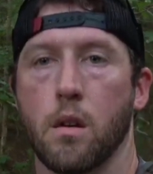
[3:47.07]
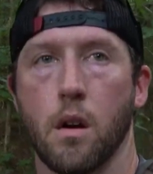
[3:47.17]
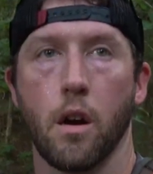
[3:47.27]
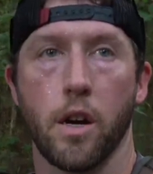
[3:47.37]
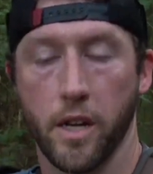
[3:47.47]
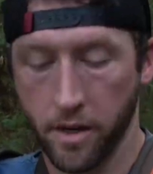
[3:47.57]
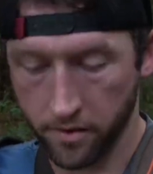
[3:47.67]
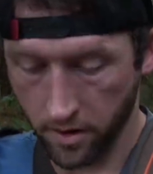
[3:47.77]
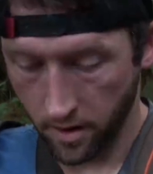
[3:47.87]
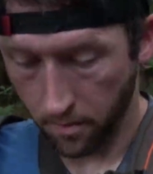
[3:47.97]
All right,
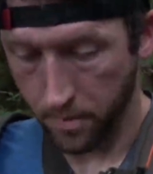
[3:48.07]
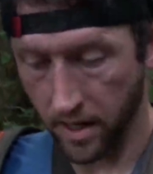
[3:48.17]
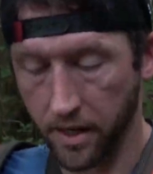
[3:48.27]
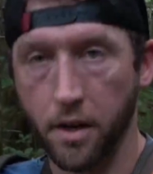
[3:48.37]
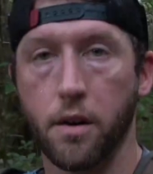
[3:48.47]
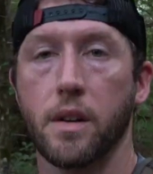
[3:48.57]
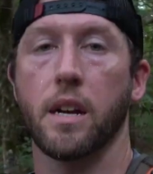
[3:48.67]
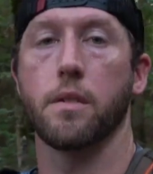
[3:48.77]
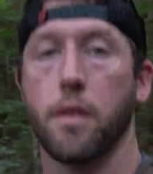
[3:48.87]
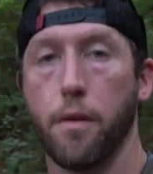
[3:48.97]
guys, I'm back here
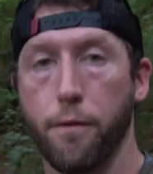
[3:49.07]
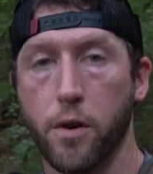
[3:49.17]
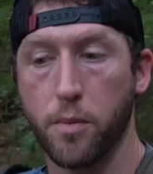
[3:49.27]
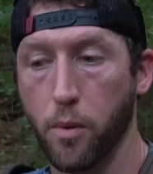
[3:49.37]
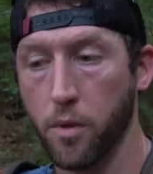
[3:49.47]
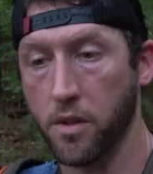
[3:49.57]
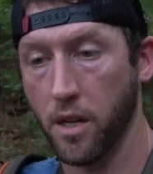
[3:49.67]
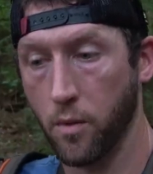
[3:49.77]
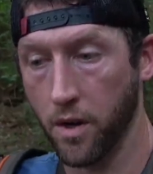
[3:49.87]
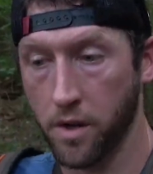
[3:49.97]
down to the first point that I
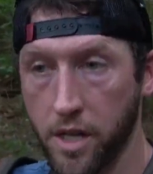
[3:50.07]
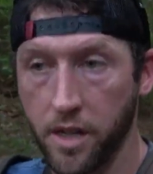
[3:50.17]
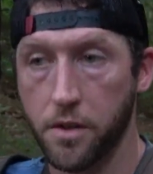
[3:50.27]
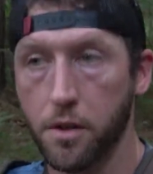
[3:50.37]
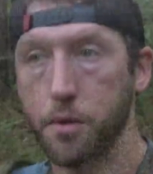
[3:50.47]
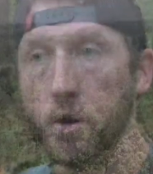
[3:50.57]
wanted to get to.